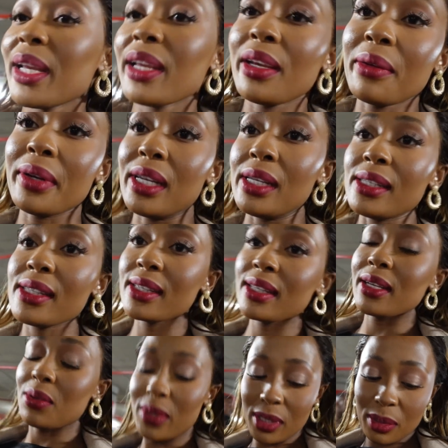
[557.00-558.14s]
But anyways,
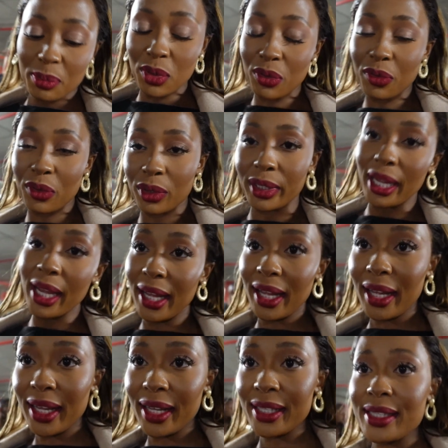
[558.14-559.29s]
it was a beautiful
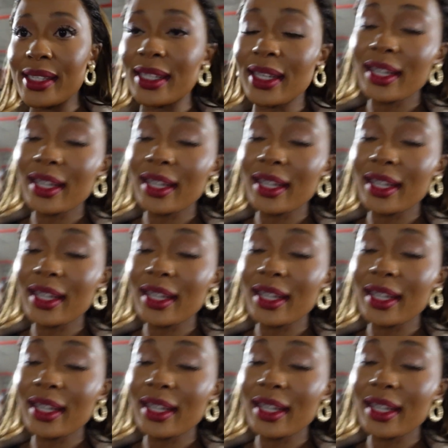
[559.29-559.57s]
night.